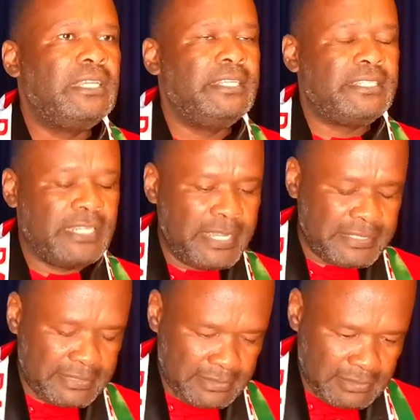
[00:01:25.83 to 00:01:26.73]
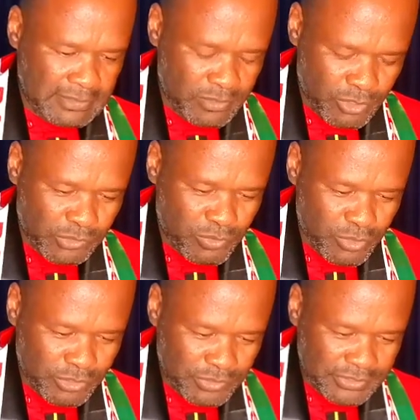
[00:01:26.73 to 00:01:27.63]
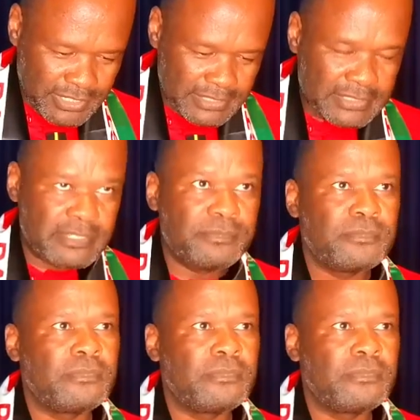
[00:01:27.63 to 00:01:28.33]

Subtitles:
In church, those who go to church